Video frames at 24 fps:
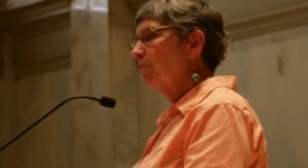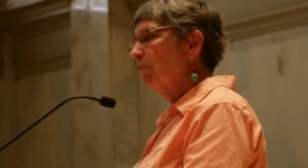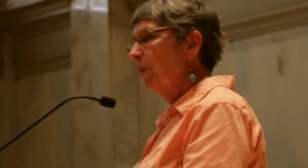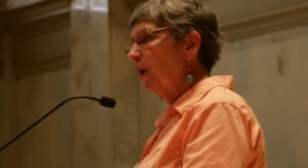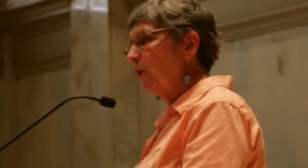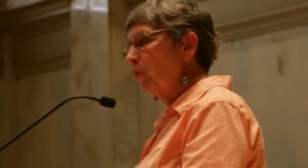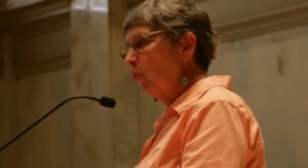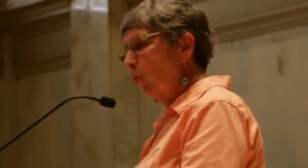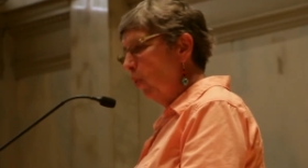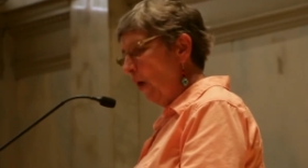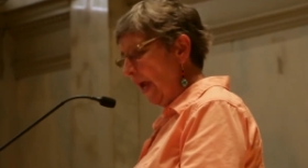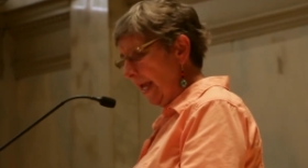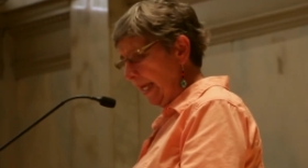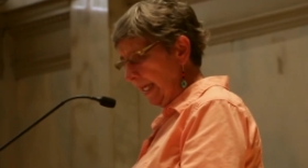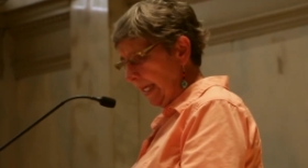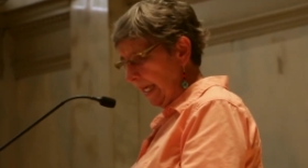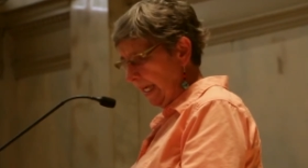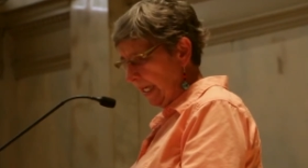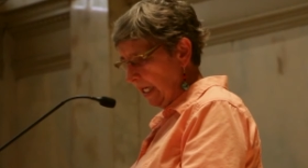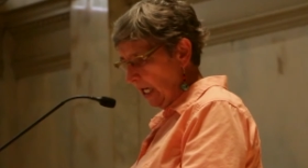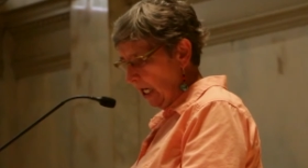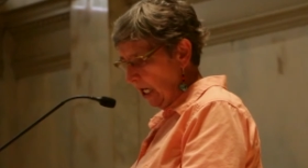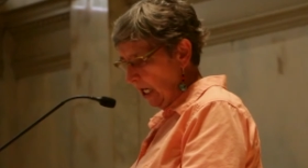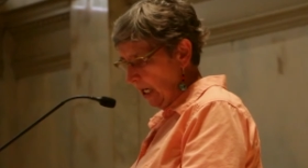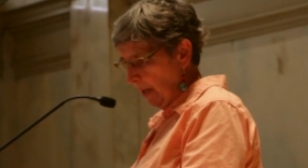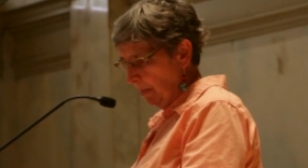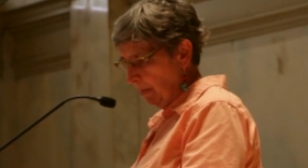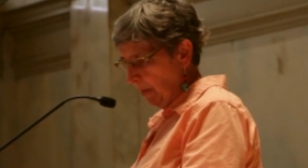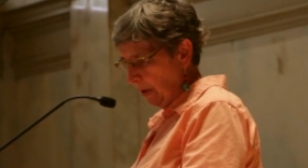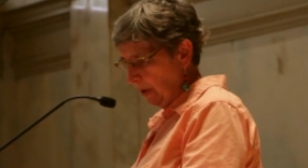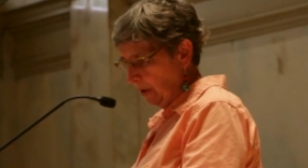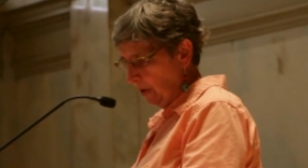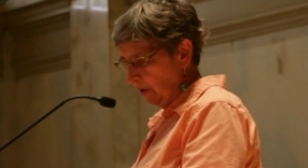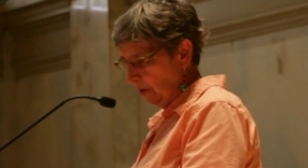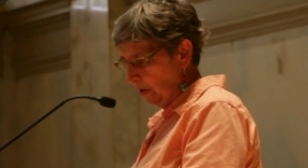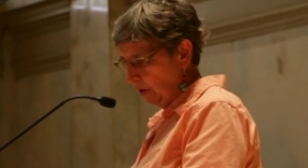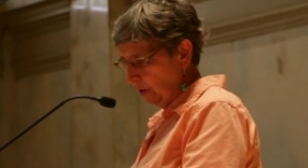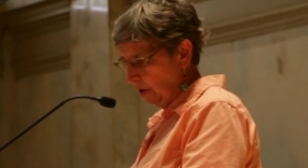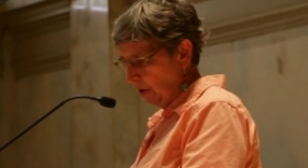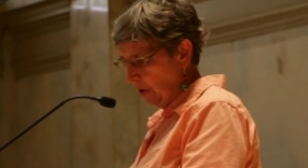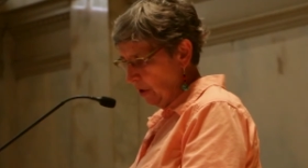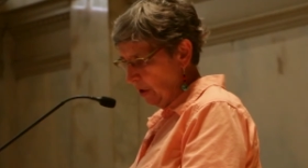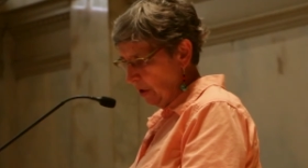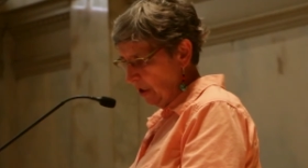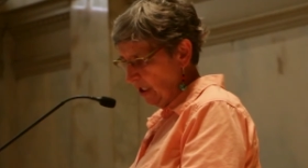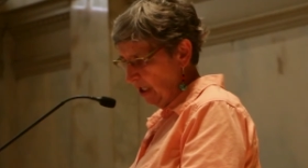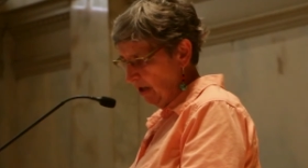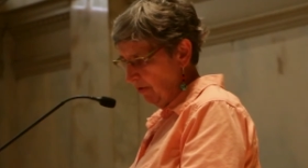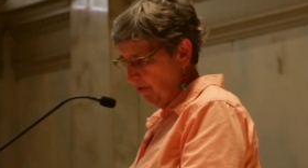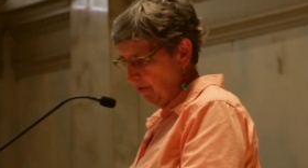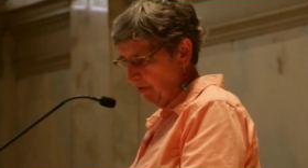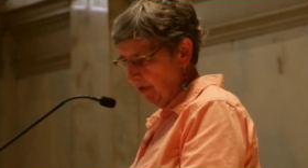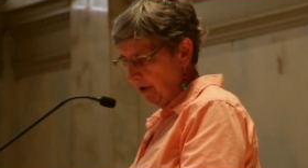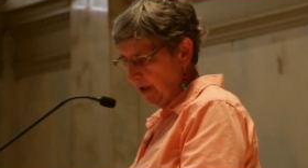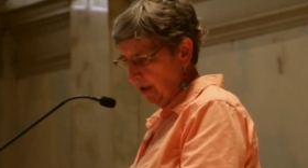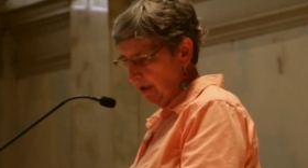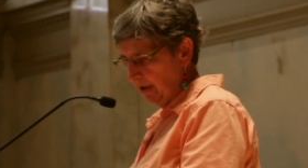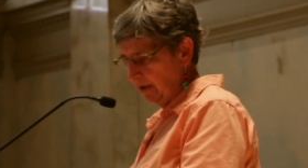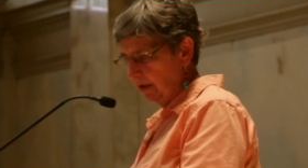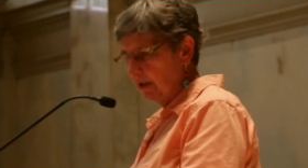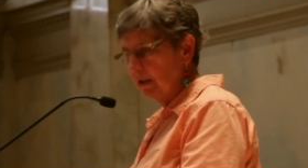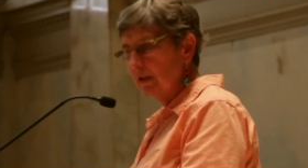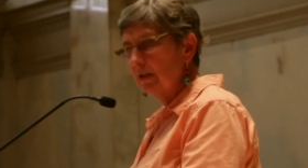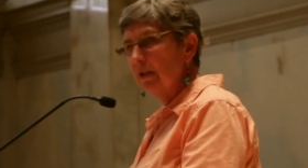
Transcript: but waking up to the suffering.